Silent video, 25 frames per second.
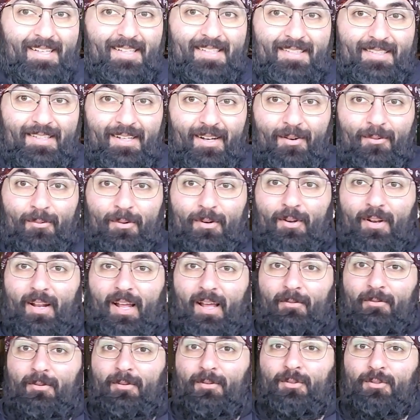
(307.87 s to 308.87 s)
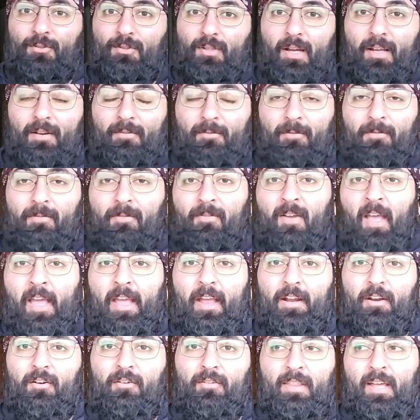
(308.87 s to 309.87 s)
So we're gonna have to try and
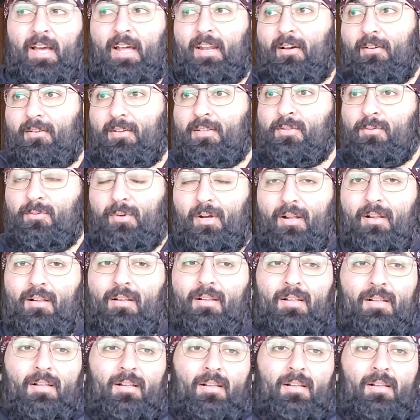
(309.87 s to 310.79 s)
figure that out as well.